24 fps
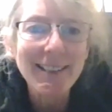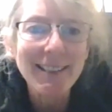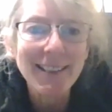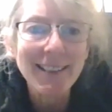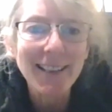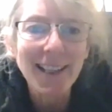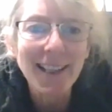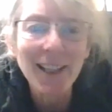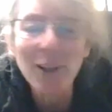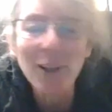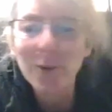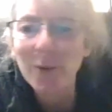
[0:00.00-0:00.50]
and
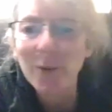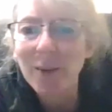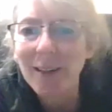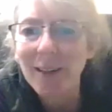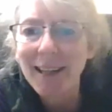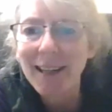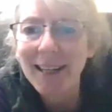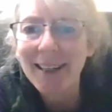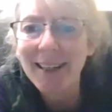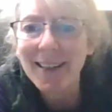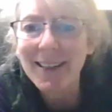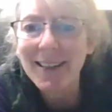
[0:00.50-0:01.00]
I don't
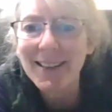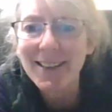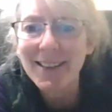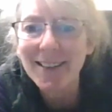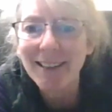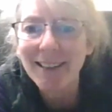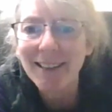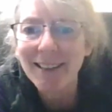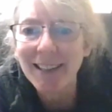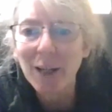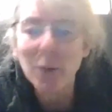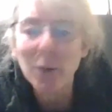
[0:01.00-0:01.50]
like this,
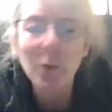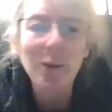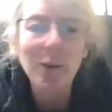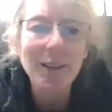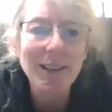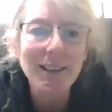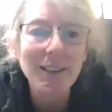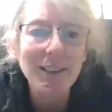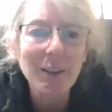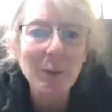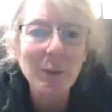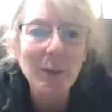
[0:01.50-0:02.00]
and I want
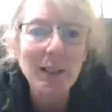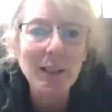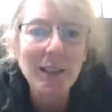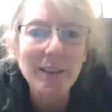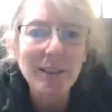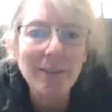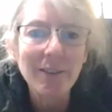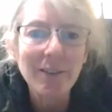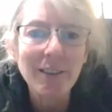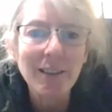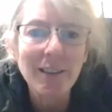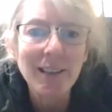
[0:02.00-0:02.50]
it to be
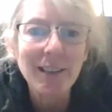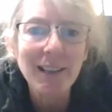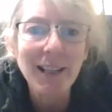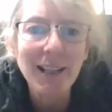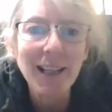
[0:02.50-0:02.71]
different,